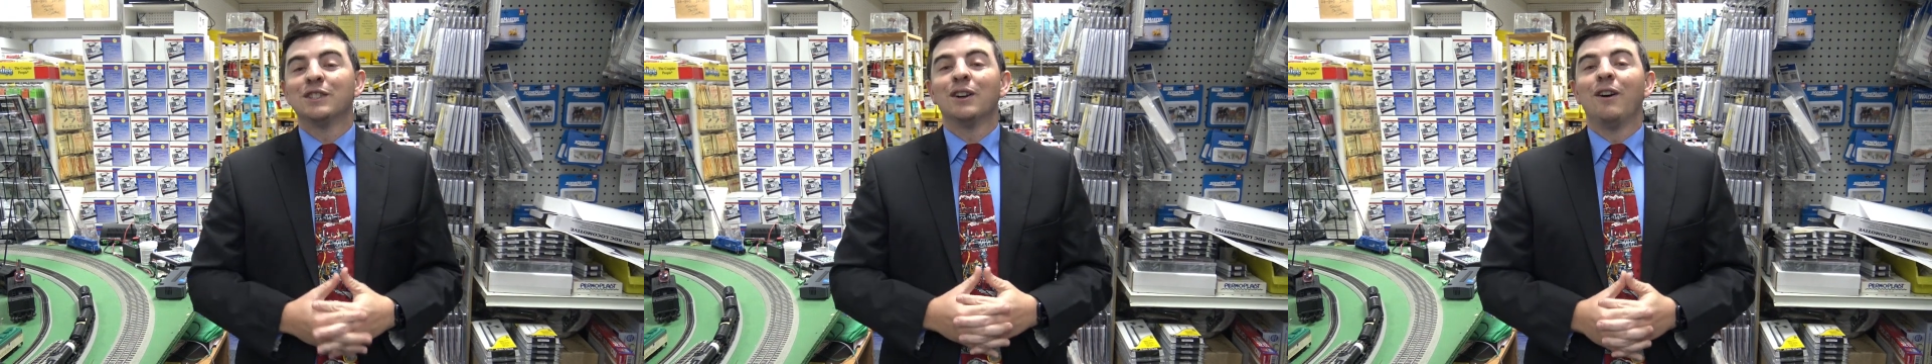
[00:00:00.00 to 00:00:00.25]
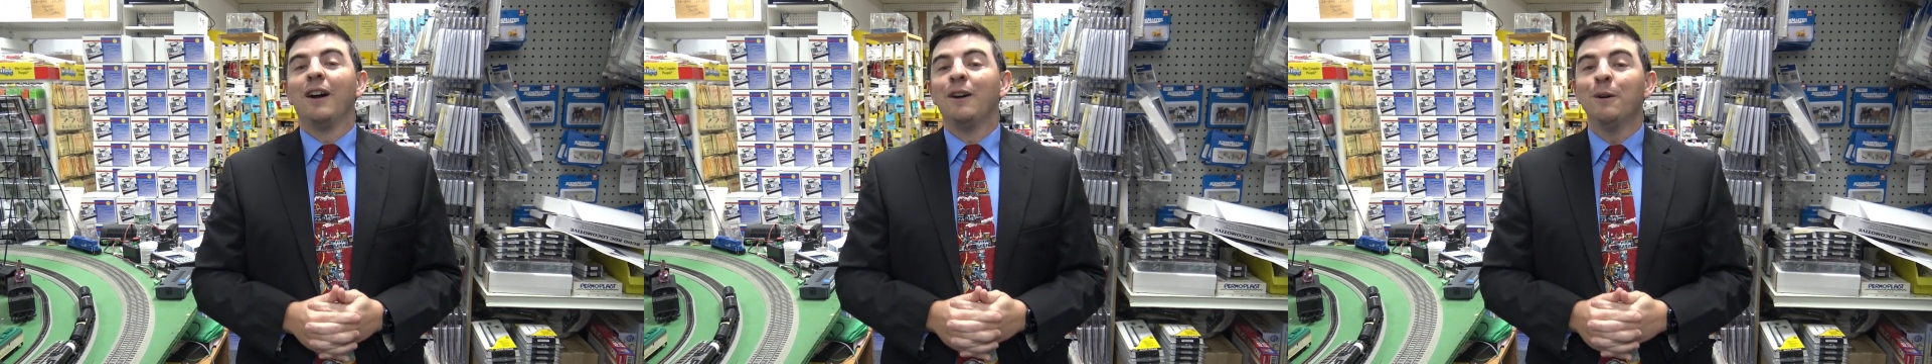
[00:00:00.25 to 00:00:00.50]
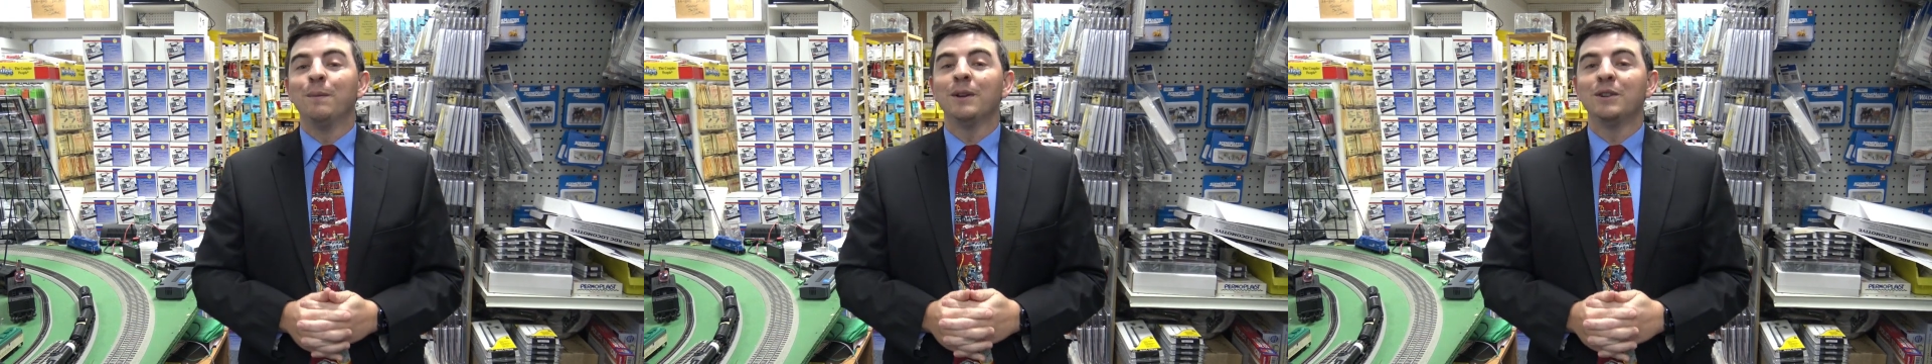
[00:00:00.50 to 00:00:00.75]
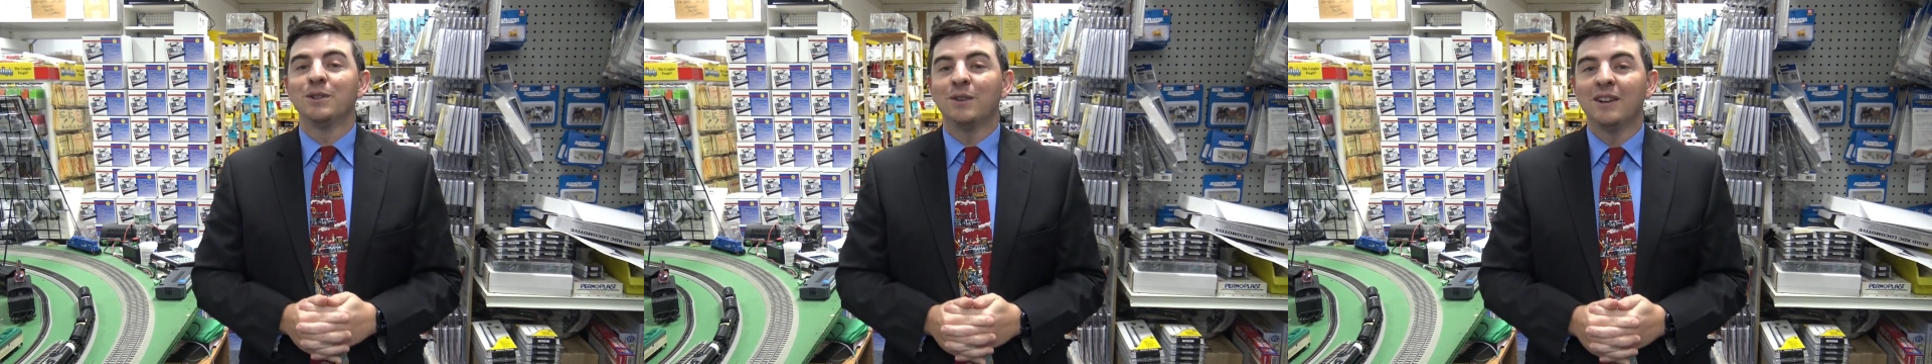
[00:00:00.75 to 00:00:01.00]
So I hope you
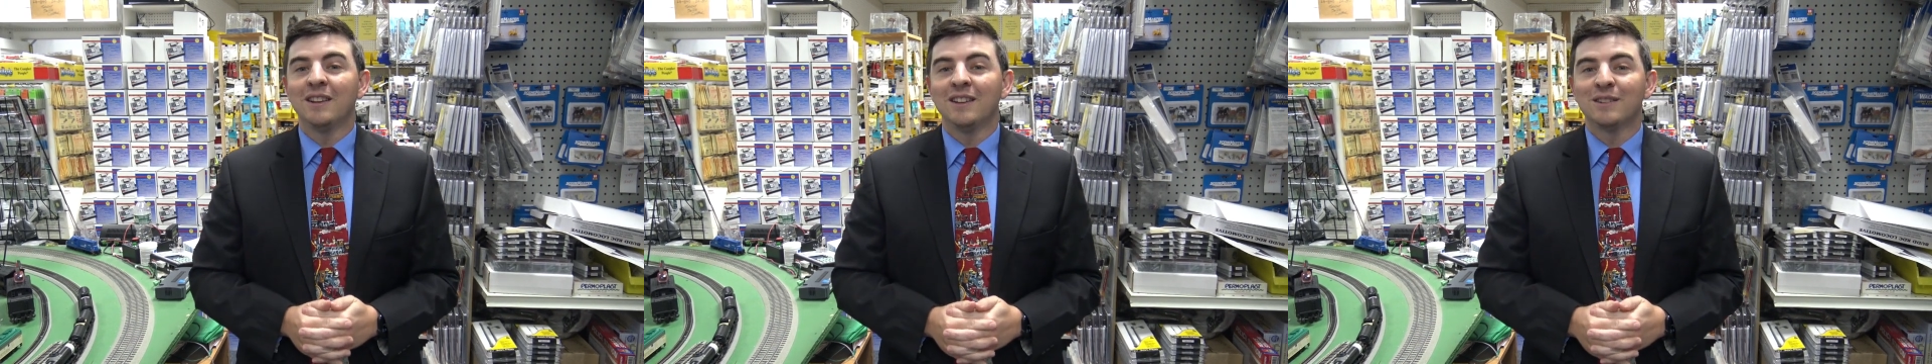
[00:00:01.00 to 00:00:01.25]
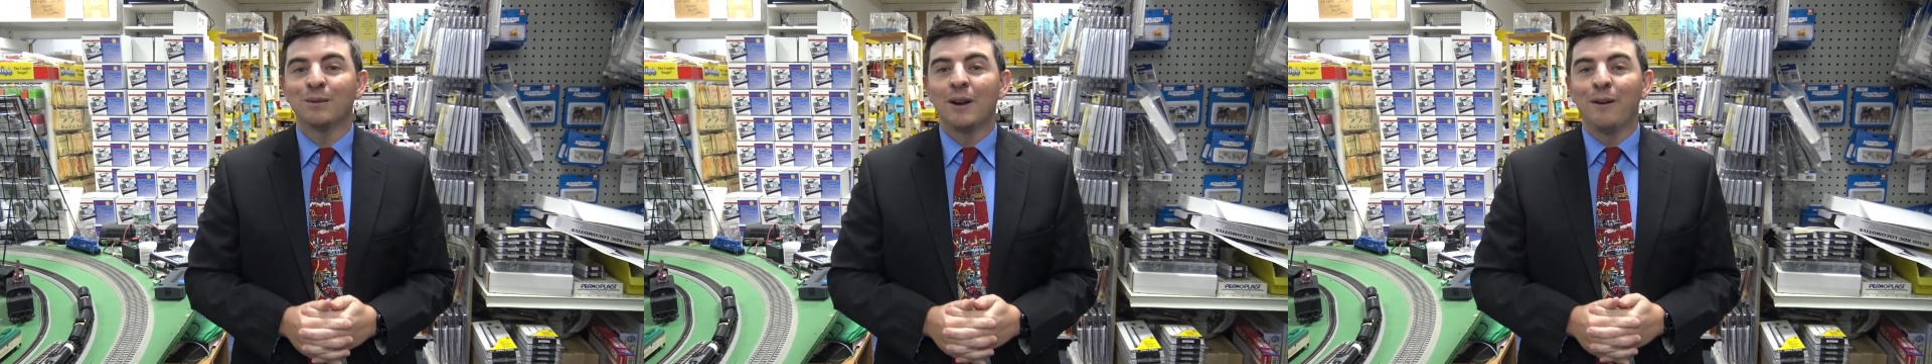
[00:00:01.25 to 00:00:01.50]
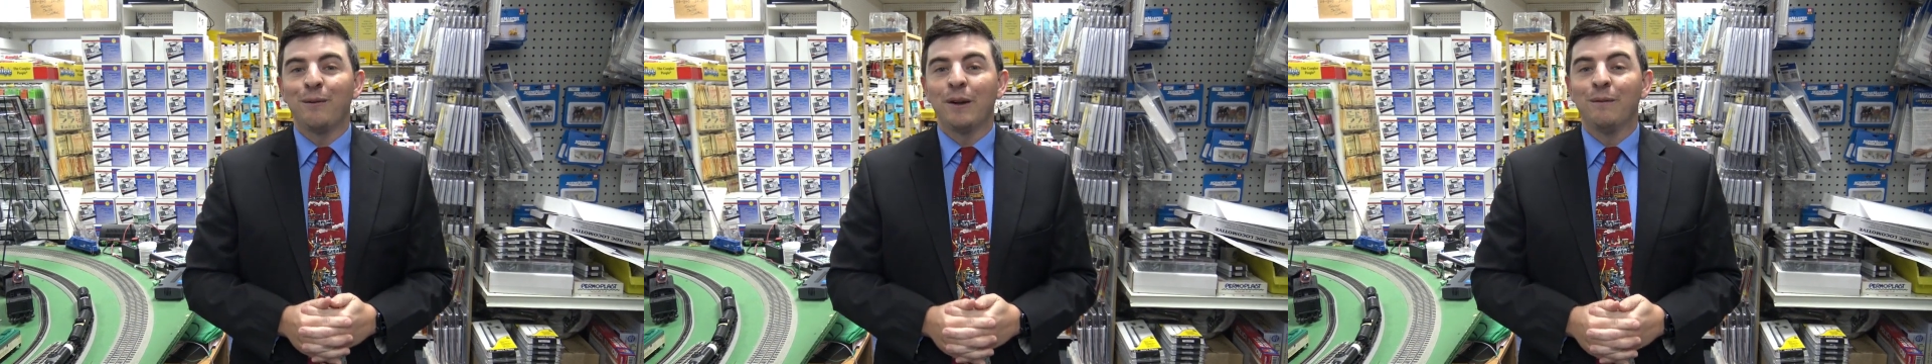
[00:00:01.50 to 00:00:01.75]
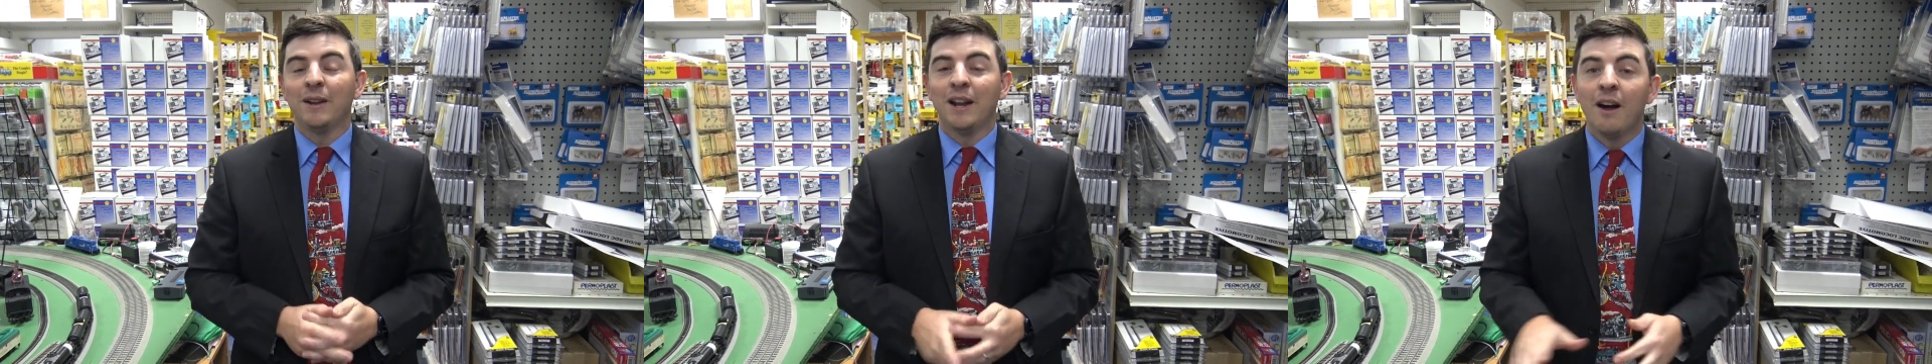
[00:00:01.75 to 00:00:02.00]
enjoyed this rail
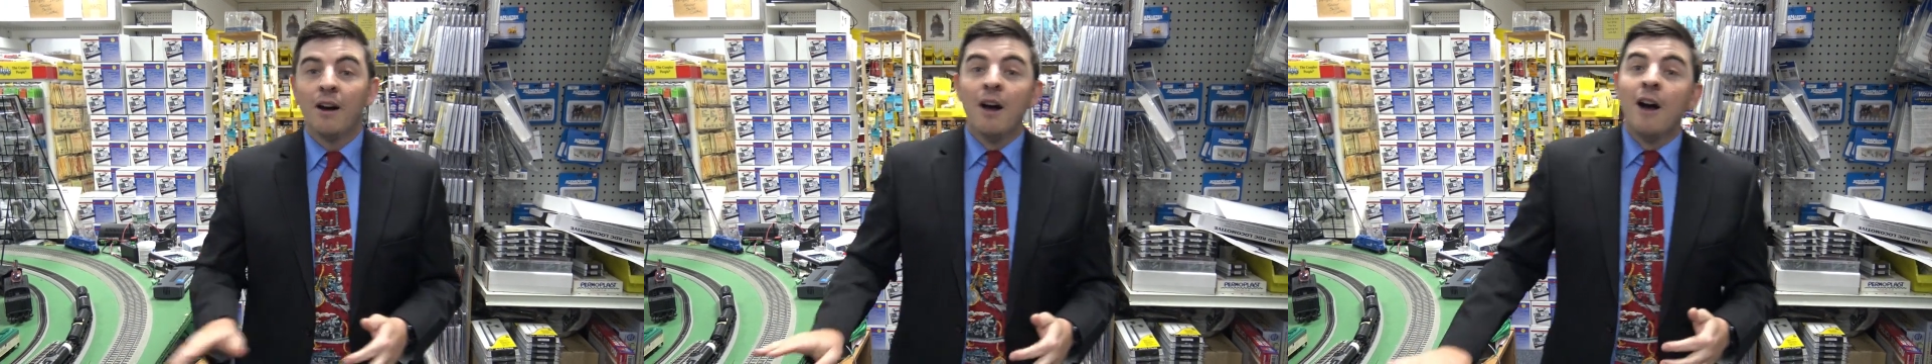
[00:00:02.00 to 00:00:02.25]
fan video.